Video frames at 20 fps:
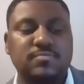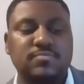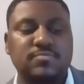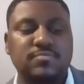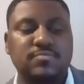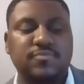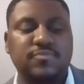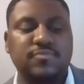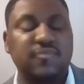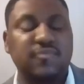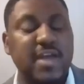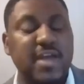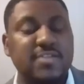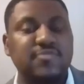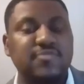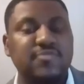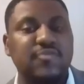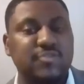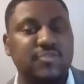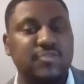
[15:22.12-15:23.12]
fights
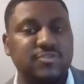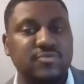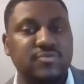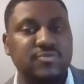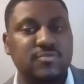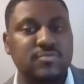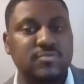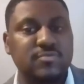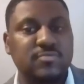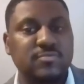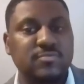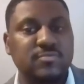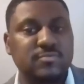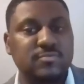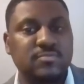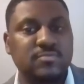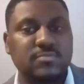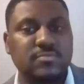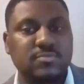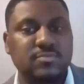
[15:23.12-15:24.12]
for you
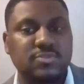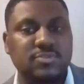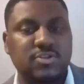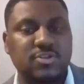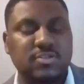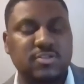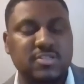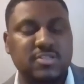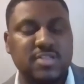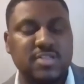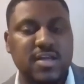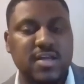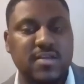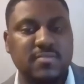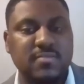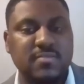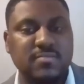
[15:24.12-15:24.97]
during this time?